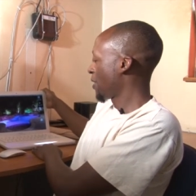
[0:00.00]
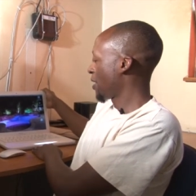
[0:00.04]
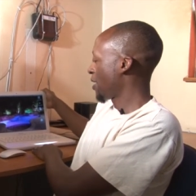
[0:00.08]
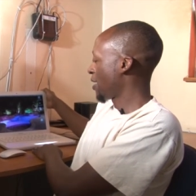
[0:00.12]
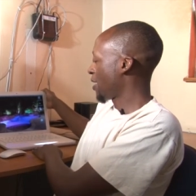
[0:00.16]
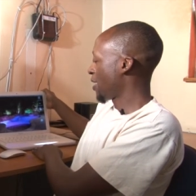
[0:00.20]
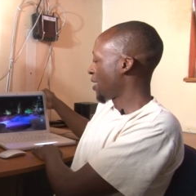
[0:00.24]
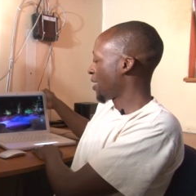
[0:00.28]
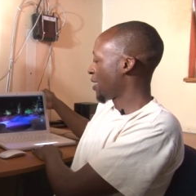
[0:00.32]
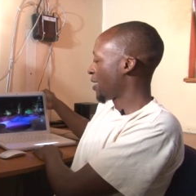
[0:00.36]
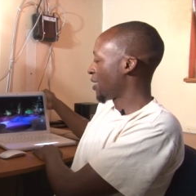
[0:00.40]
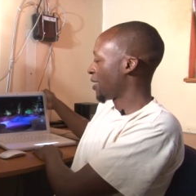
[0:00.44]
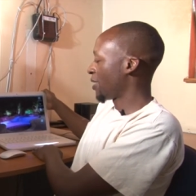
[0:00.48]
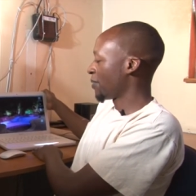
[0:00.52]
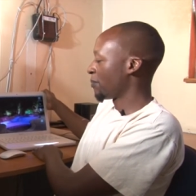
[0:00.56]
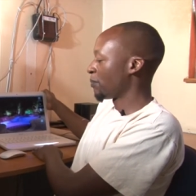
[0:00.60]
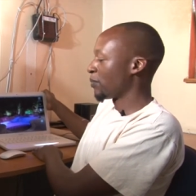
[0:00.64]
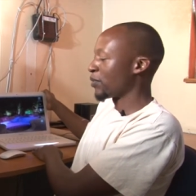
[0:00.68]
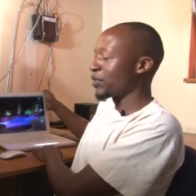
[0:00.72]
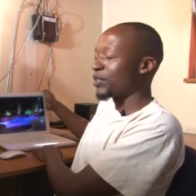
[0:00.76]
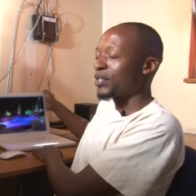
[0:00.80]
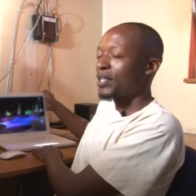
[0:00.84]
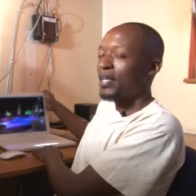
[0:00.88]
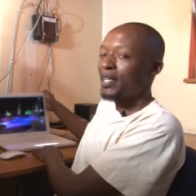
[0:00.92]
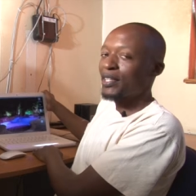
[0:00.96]
I
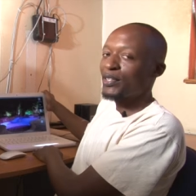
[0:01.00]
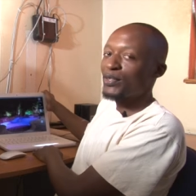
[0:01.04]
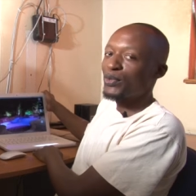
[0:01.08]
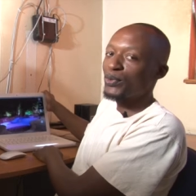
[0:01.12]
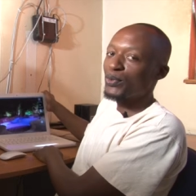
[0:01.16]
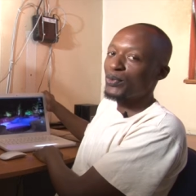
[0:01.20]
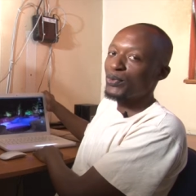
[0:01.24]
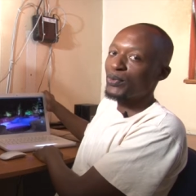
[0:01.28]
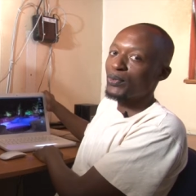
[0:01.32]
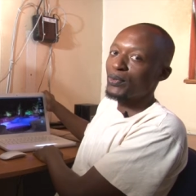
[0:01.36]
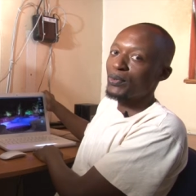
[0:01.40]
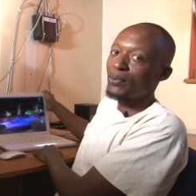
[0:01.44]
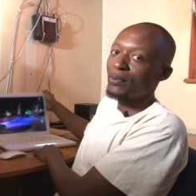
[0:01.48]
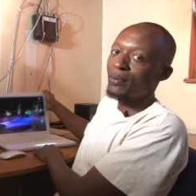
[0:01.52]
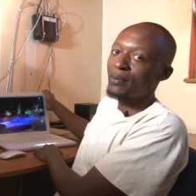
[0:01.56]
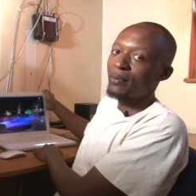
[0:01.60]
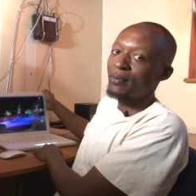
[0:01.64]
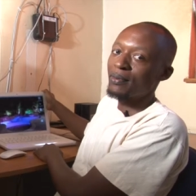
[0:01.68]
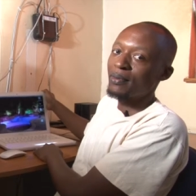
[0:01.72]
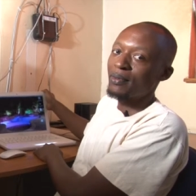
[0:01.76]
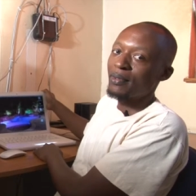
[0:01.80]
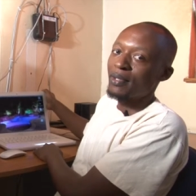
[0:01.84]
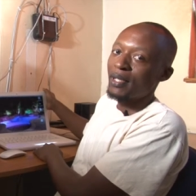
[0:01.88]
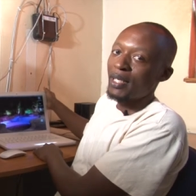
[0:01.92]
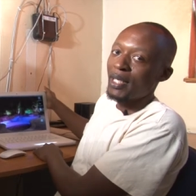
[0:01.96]
brought her to
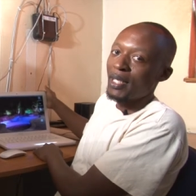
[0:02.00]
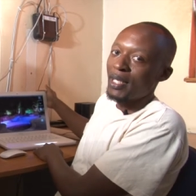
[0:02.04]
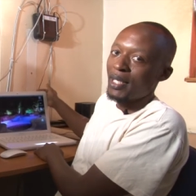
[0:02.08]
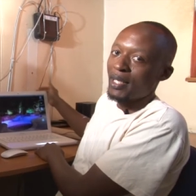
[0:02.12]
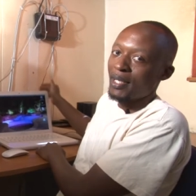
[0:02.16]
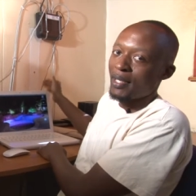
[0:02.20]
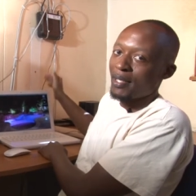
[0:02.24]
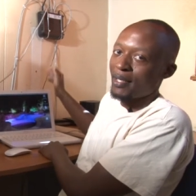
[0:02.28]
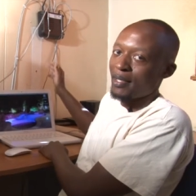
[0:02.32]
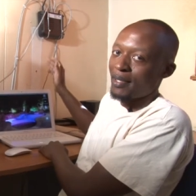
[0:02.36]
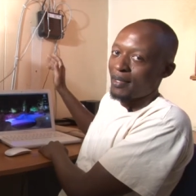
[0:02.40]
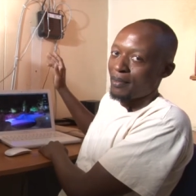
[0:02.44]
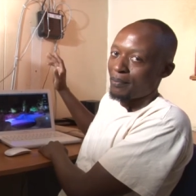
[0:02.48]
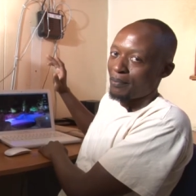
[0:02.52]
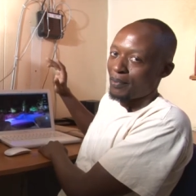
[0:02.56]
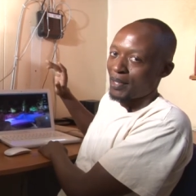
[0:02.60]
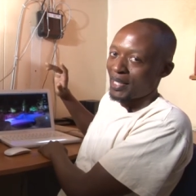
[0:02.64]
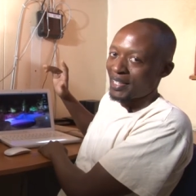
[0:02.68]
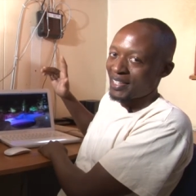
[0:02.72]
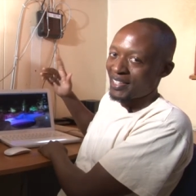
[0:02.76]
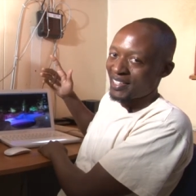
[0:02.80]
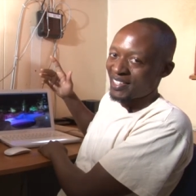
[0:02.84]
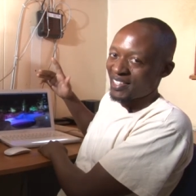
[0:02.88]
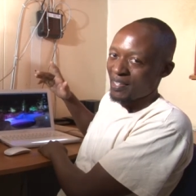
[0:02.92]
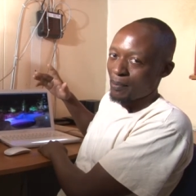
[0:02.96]

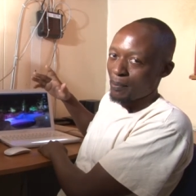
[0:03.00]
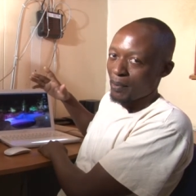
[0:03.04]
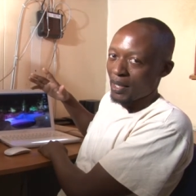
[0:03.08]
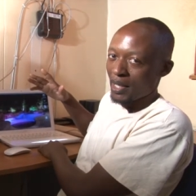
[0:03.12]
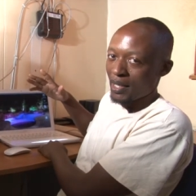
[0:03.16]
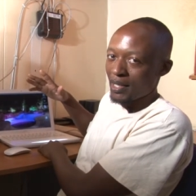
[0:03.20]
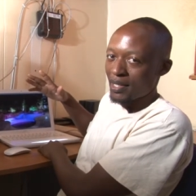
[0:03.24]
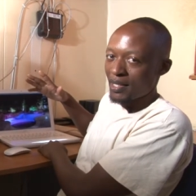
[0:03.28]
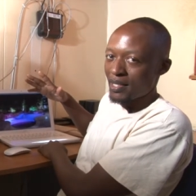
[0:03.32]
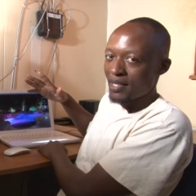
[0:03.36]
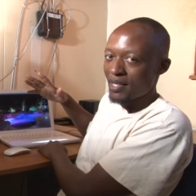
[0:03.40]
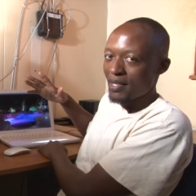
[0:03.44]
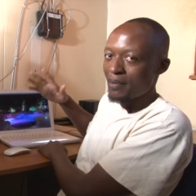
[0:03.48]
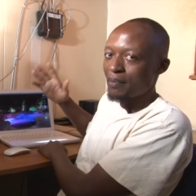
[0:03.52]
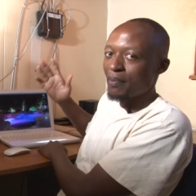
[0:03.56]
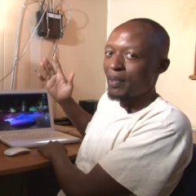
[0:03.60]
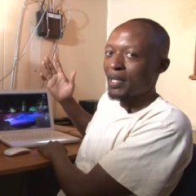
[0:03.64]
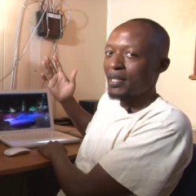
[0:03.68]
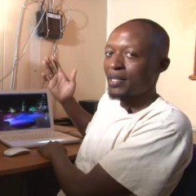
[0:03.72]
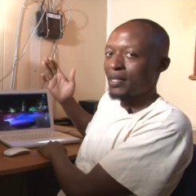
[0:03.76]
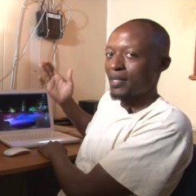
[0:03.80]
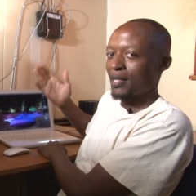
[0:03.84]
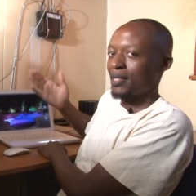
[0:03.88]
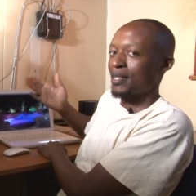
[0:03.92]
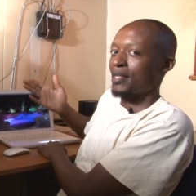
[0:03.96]
practice some editing,
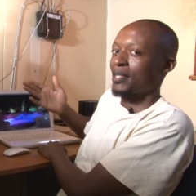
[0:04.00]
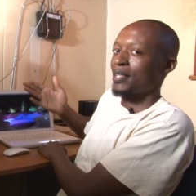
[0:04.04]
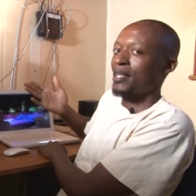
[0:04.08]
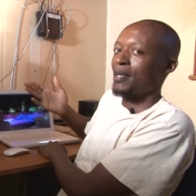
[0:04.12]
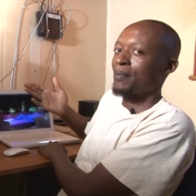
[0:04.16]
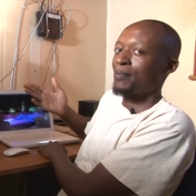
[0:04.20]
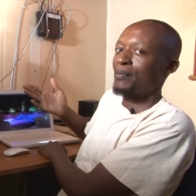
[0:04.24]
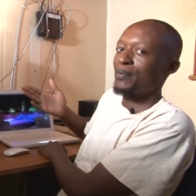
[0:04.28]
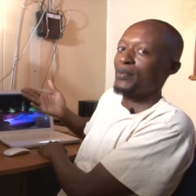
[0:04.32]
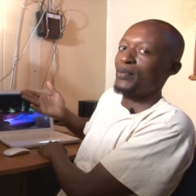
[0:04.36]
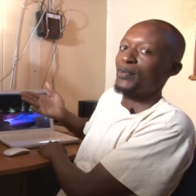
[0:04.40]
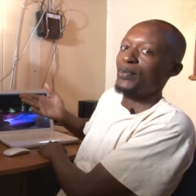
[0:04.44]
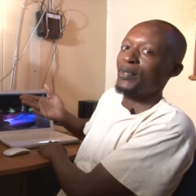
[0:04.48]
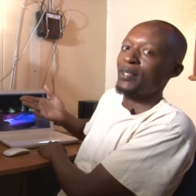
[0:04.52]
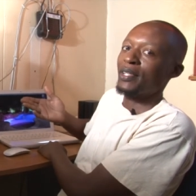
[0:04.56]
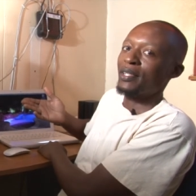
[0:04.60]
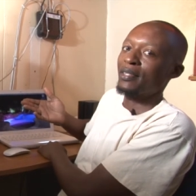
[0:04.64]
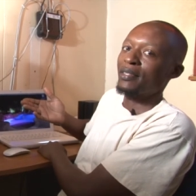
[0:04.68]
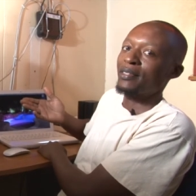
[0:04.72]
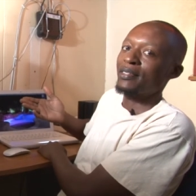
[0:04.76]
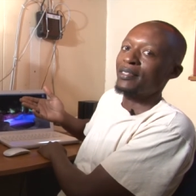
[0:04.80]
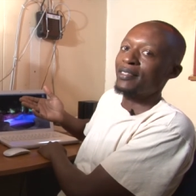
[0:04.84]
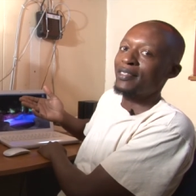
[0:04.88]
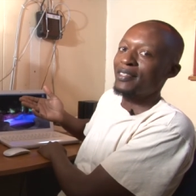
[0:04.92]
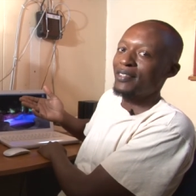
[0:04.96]
but ended up
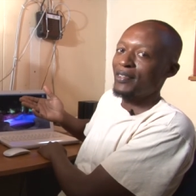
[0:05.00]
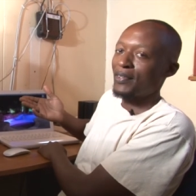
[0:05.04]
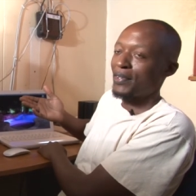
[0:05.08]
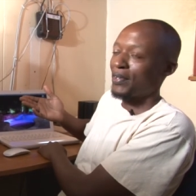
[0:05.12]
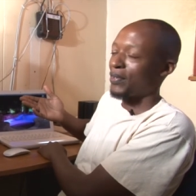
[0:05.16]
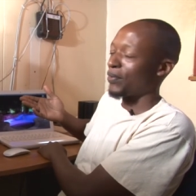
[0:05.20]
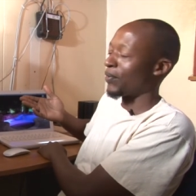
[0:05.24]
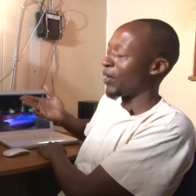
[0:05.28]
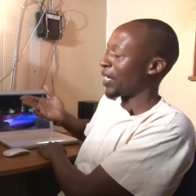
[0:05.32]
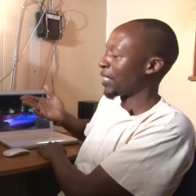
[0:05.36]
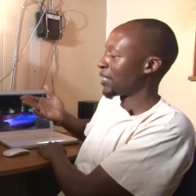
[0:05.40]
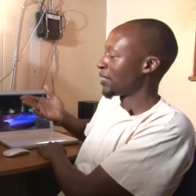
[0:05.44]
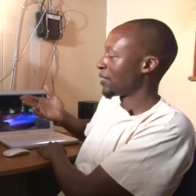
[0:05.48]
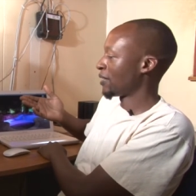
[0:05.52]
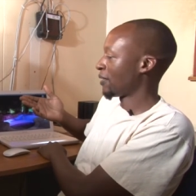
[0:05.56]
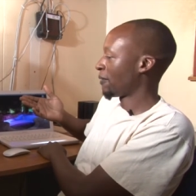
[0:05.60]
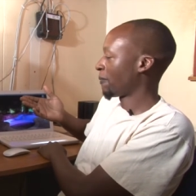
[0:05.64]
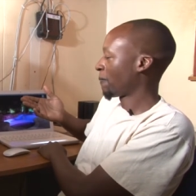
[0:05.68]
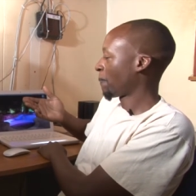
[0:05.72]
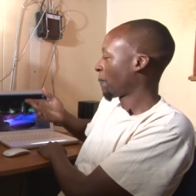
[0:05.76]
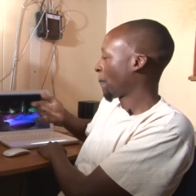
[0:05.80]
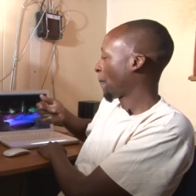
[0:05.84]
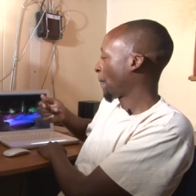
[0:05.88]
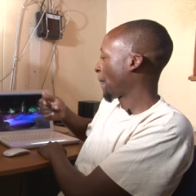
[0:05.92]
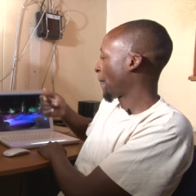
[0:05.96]
doing screenwriting.
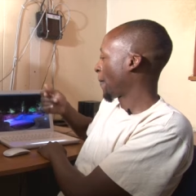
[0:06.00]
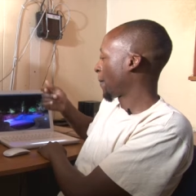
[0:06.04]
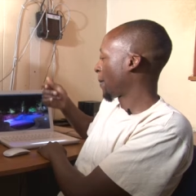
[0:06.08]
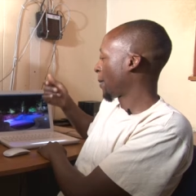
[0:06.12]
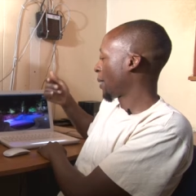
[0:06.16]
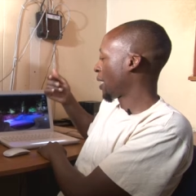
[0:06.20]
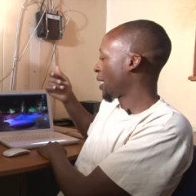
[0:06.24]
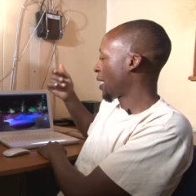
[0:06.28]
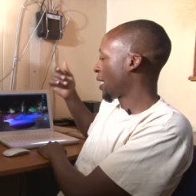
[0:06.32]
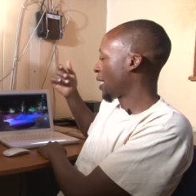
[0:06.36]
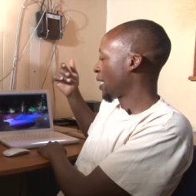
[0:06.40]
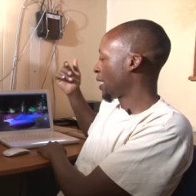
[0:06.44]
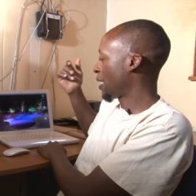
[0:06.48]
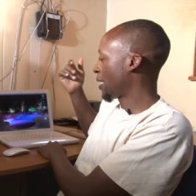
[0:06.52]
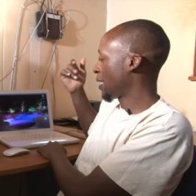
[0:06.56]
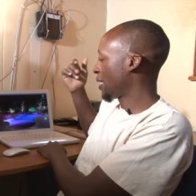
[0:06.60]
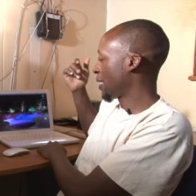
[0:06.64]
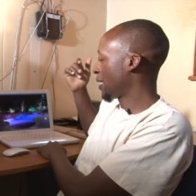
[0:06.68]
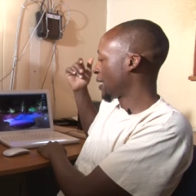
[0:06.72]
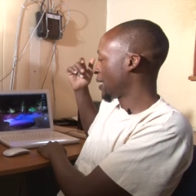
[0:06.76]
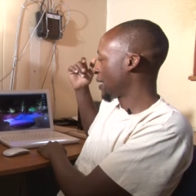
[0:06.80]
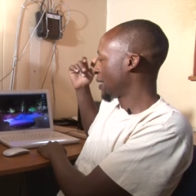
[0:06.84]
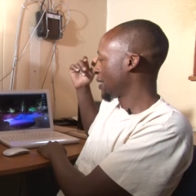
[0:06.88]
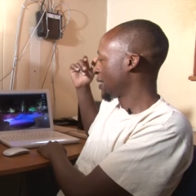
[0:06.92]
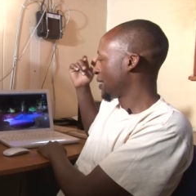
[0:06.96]

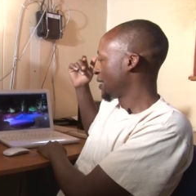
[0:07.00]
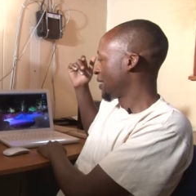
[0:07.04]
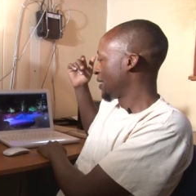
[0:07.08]
And